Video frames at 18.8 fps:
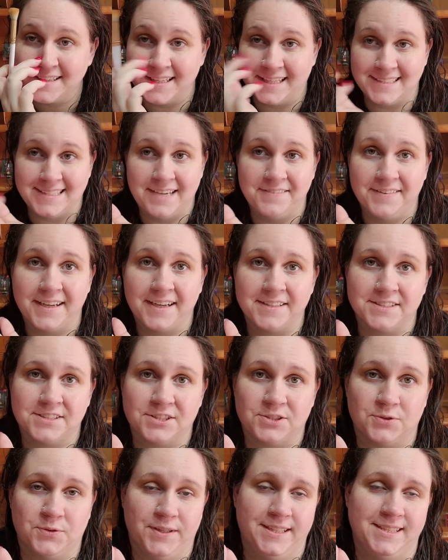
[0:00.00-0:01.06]
let's have like a
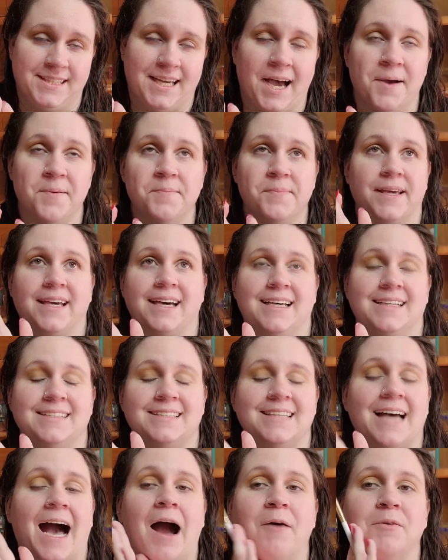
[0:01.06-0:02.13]
story time because
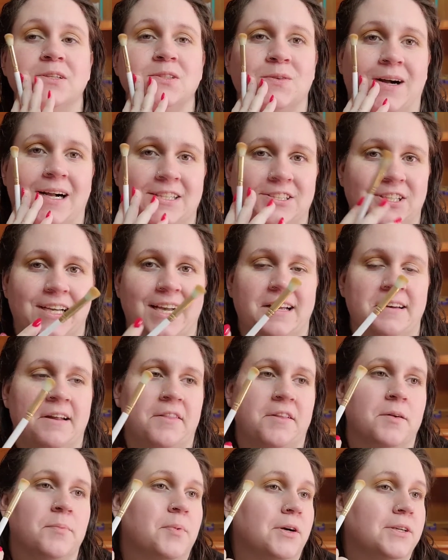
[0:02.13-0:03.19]
I was watching
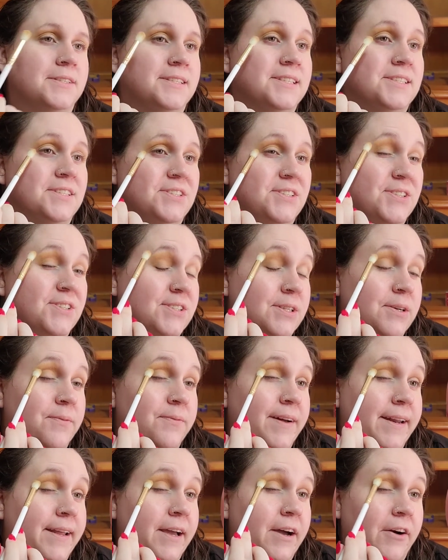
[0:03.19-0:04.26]
another person's YouTube
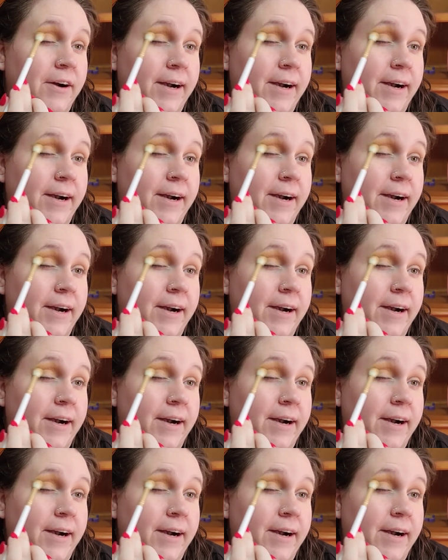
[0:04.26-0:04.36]
video.